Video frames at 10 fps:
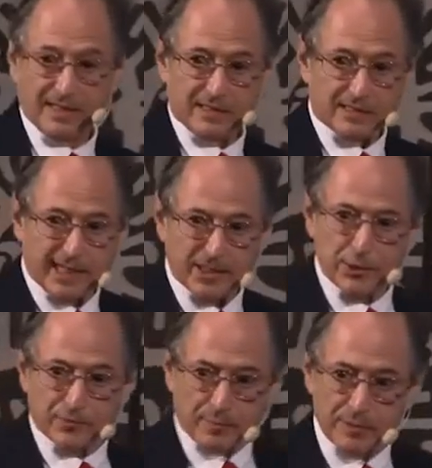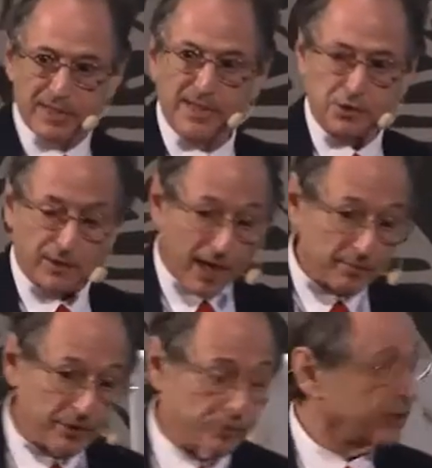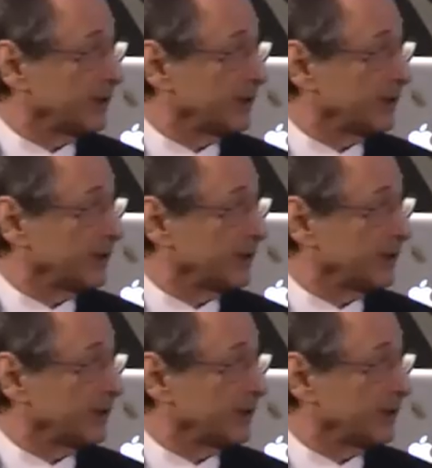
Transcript: statute of limitation on how many you can